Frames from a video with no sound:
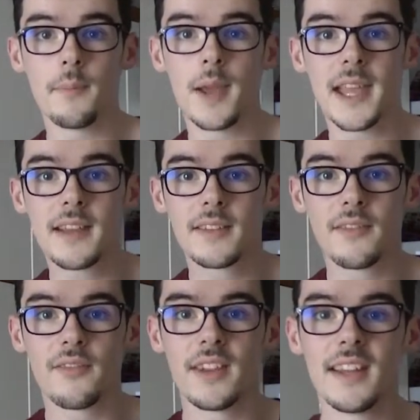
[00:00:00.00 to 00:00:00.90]
Baked
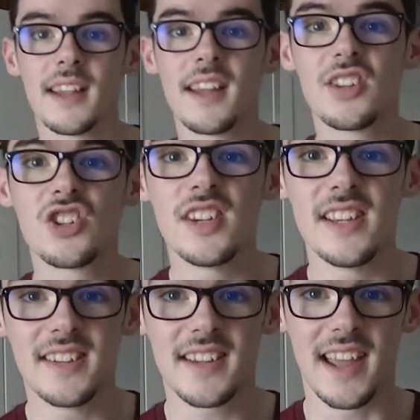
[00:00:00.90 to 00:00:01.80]
Vanilla
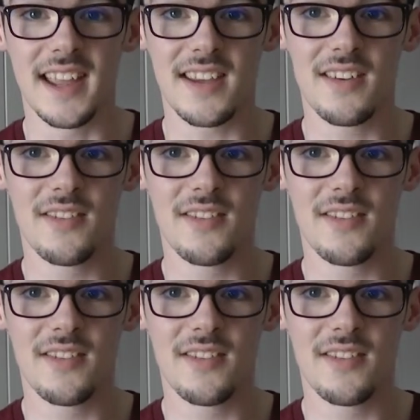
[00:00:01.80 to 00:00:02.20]
Cheesecake.